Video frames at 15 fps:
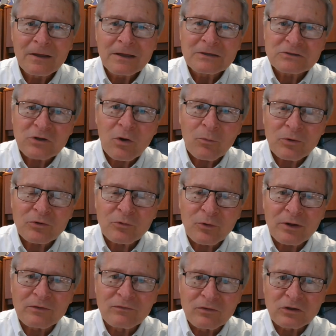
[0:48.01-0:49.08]
So we're
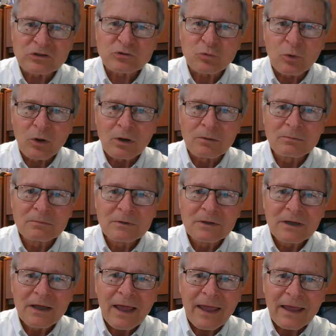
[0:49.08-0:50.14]
doing virtual
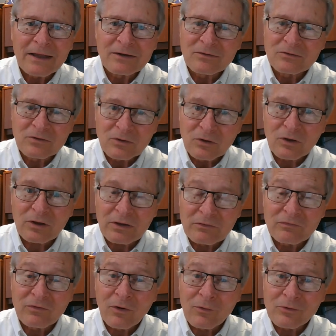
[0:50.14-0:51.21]
and looking
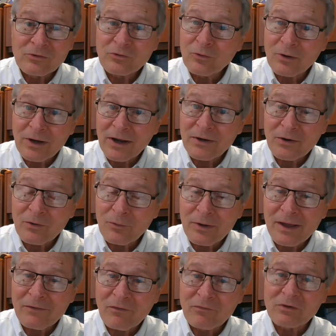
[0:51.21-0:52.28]
forward to it. I know we
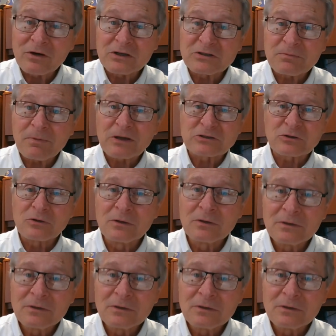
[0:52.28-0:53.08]
have a very special